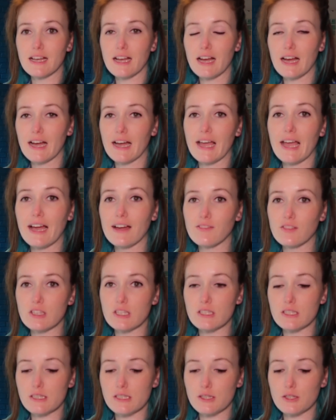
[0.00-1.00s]
I have
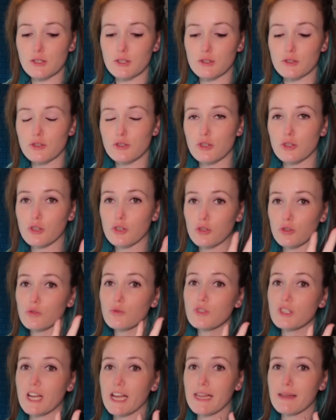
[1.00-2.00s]
these
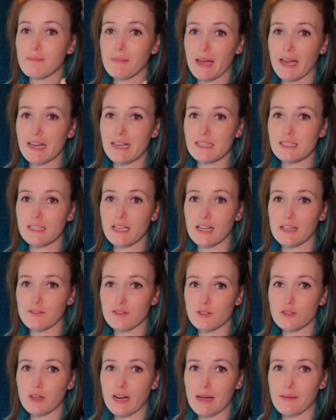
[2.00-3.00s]
2 giant bags of
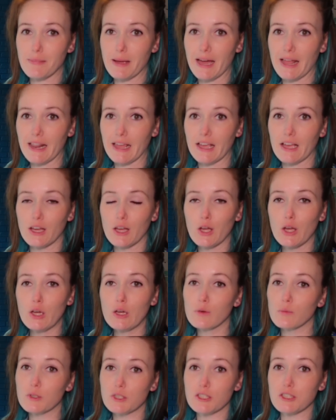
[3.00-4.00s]
scrap batting,
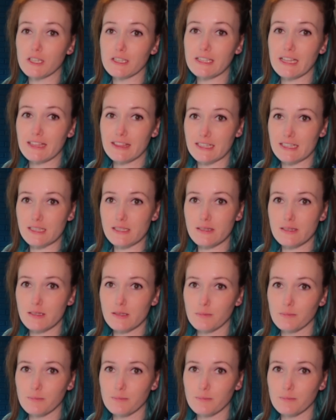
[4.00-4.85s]
which look like this.